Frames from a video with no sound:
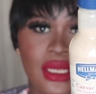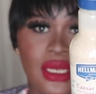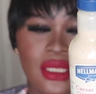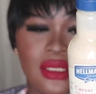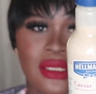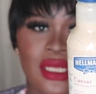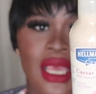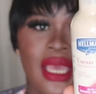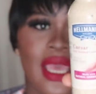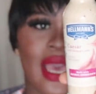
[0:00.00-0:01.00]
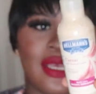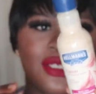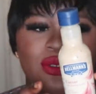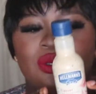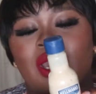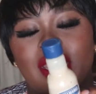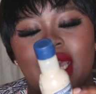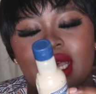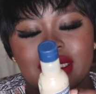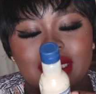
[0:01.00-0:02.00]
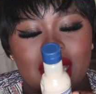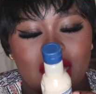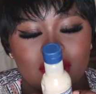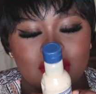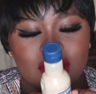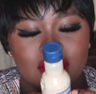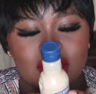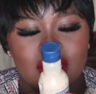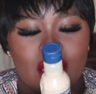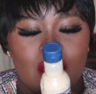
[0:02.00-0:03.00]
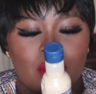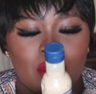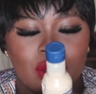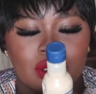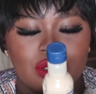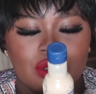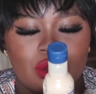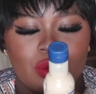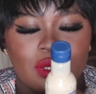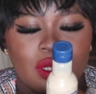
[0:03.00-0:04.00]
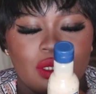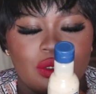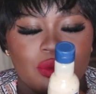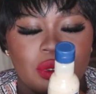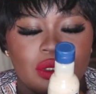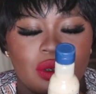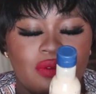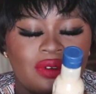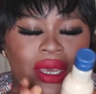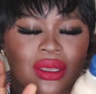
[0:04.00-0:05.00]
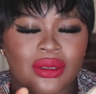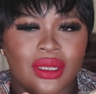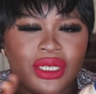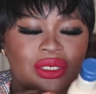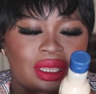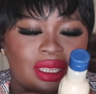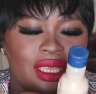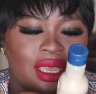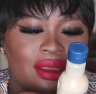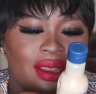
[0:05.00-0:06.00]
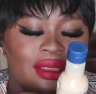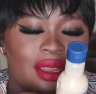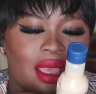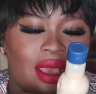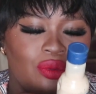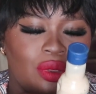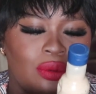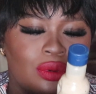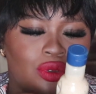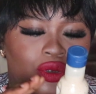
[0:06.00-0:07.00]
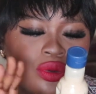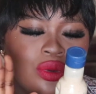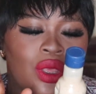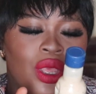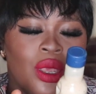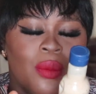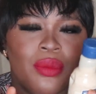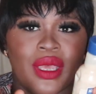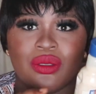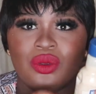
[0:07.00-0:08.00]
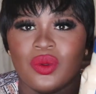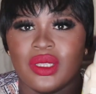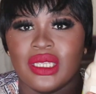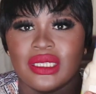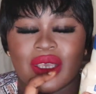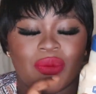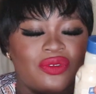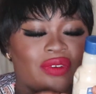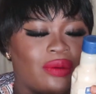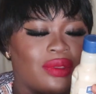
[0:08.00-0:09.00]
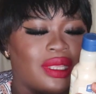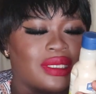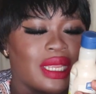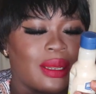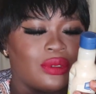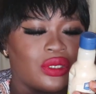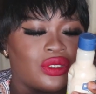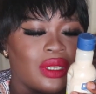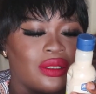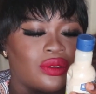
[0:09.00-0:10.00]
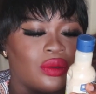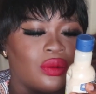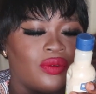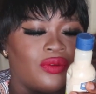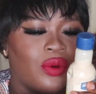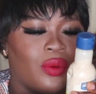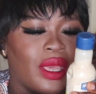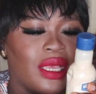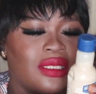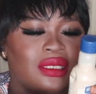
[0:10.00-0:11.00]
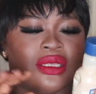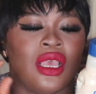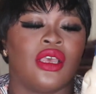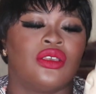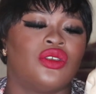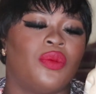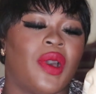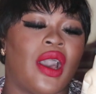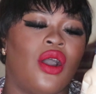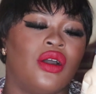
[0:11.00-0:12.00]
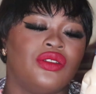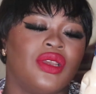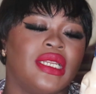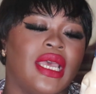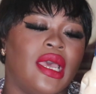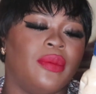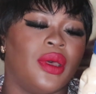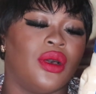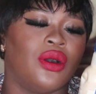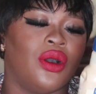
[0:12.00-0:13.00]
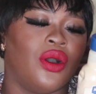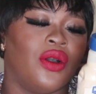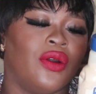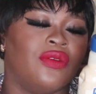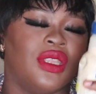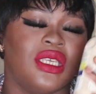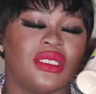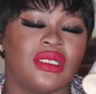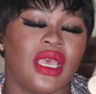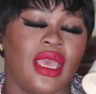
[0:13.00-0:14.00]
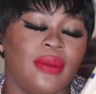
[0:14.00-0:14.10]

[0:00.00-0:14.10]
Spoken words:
in it, it has sugar, it has carbs in it, but you know, with a little bit of calculation here and there, I'll be able to make do with this. I'll be fine with this, and I'm just trying to look for where it is. So per 100 ml of this